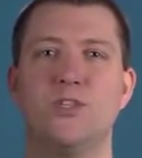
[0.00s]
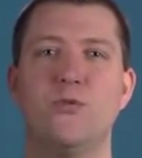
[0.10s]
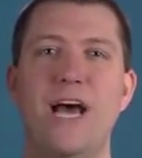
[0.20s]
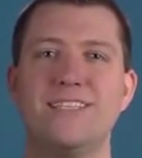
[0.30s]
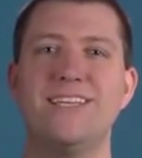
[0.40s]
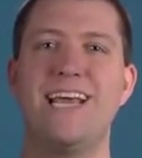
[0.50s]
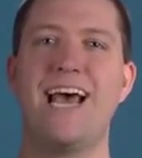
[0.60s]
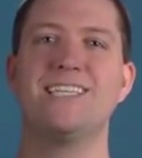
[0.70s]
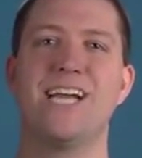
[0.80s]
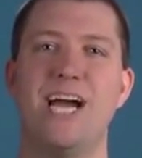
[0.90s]
So that's the
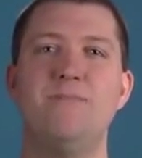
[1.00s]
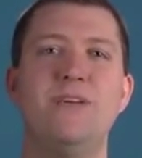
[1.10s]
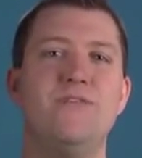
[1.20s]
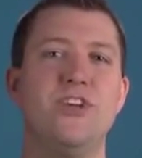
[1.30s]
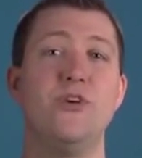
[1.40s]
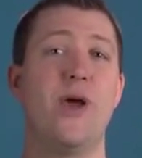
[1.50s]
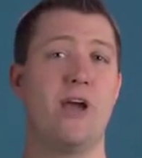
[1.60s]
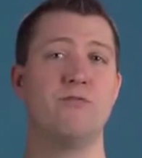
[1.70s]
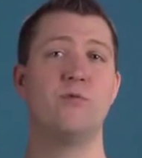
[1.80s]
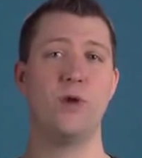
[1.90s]
task I'm giving you
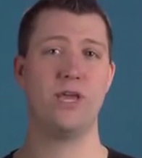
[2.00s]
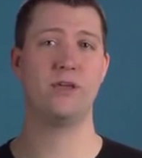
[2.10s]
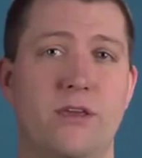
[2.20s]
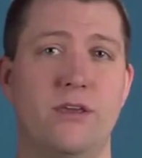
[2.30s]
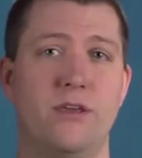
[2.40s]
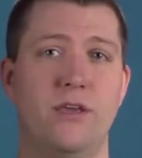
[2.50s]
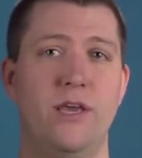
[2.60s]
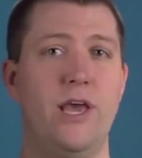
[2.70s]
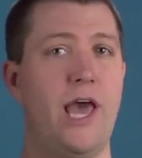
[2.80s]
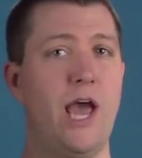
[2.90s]
every week.
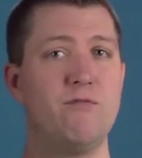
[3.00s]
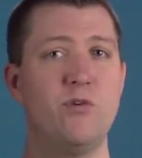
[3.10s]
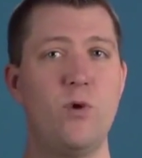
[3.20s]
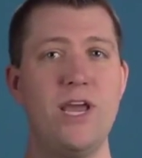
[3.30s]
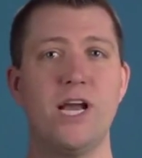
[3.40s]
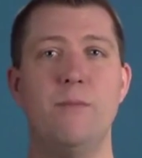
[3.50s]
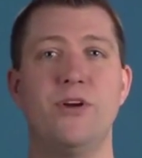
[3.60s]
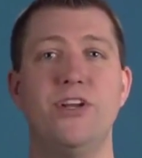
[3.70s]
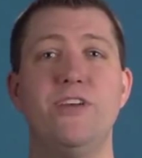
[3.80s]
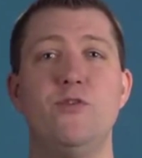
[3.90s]
Every week, I'm
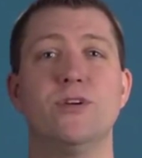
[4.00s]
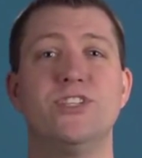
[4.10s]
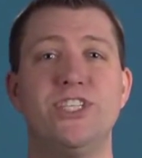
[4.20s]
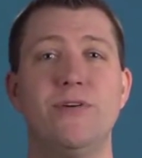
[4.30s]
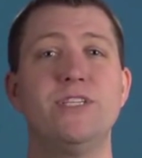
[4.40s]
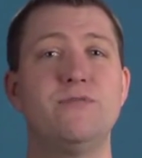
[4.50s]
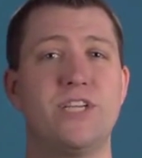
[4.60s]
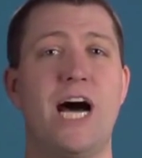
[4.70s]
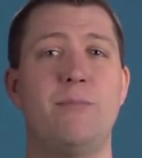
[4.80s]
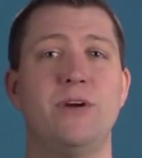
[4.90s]
going to give you a series
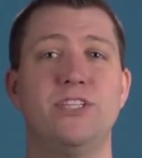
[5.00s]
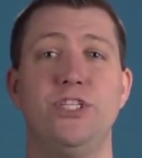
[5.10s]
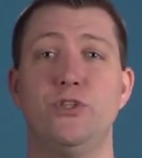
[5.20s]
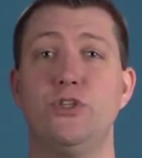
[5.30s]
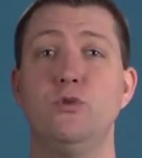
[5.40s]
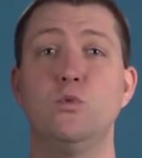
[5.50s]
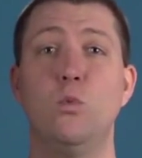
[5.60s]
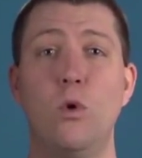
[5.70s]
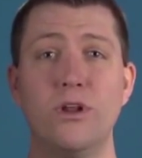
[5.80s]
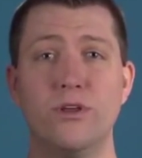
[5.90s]
of topics, and you'll choose
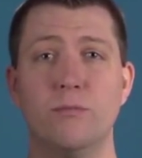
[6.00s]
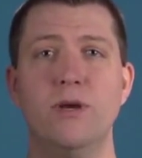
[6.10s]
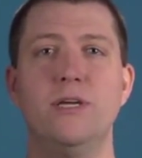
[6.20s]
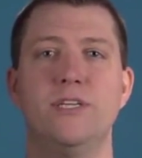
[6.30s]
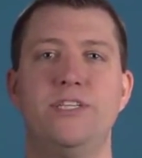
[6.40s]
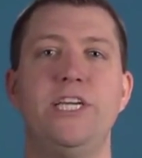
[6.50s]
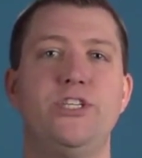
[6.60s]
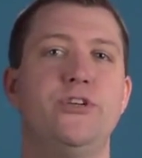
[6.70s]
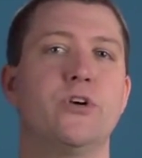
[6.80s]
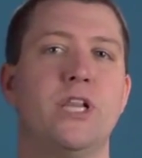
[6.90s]
one of them to
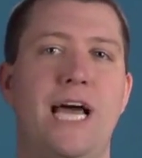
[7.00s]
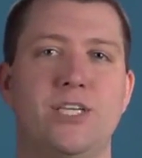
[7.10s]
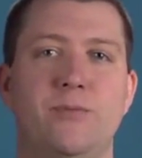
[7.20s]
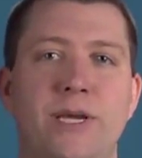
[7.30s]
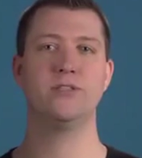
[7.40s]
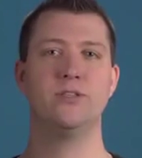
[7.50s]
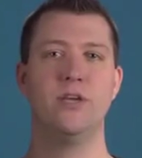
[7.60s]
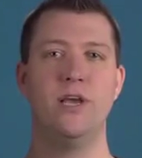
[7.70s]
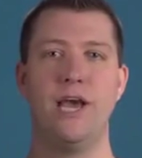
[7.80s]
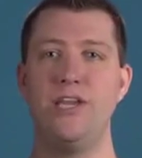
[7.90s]
teach to your classmates.
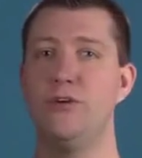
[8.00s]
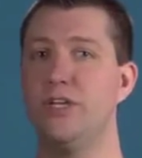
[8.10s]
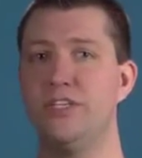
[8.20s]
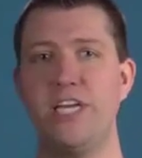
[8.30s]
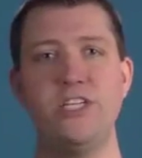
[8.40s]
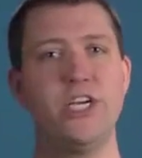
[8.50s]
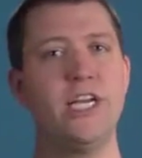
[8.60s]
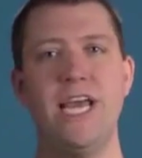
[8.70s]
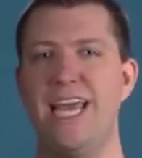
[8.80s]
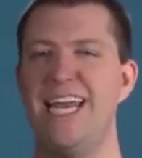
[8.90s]
And you can teach
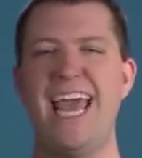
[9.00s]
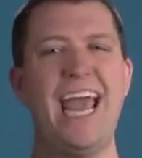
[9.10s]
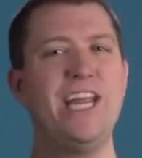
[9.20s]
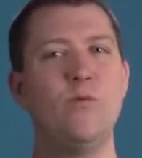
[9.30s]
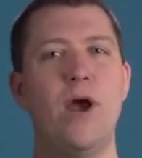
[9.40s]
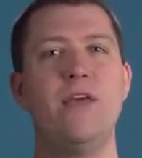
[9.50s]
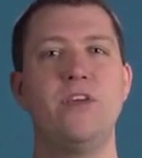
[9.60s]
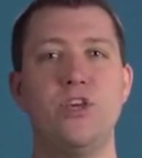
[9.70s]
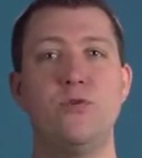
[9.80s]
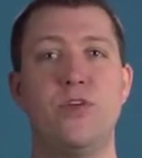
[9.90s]
it in any way
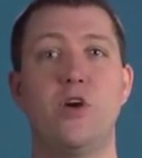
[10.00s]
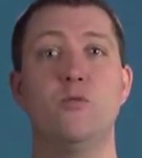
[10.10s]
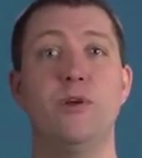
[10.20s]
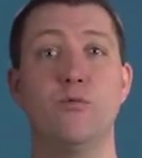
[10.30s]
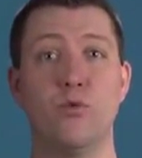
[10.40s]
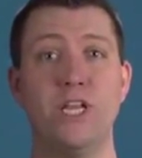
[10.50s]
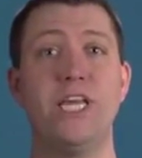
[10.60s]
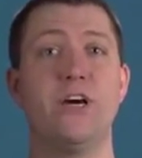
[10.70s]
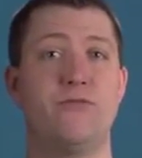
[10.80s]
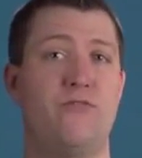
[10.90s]
that you think would be
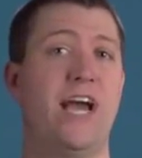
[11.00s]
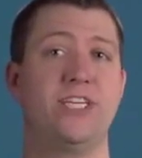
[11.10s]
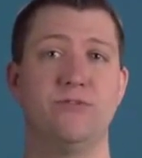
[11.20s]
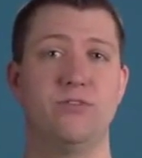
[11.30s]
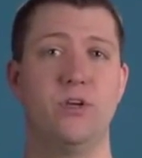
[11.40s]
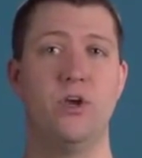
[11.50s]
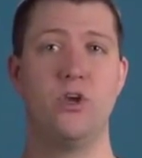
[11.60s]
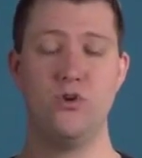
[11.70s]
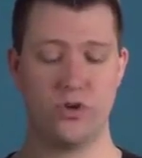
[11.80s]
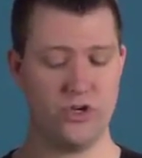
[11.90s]
really effective.
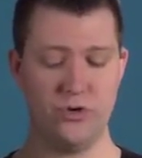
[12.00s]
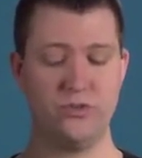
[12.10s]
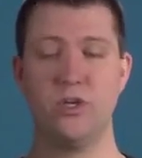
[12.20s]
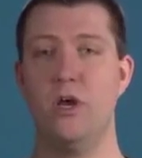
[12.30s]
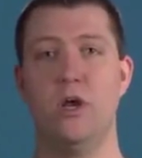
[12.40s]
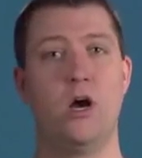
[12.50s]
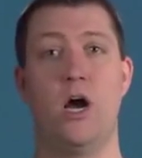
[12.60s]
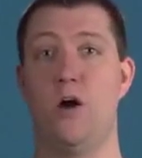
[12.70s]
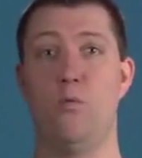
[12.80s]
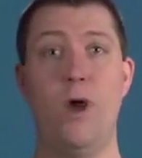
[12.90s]
You can use
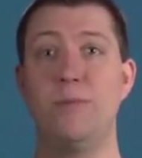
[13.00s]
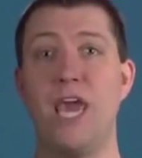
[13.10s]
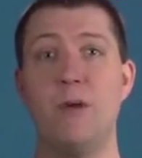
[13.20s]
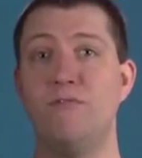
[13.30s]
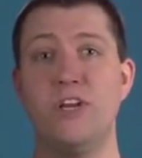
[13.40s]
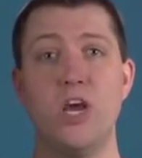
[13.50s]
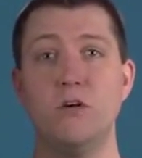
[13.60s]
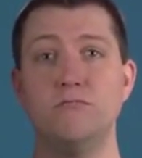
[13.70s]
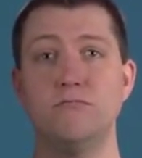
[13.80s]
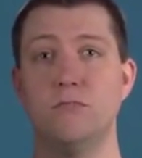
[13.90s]
webcam
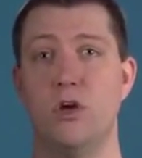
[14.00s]
video.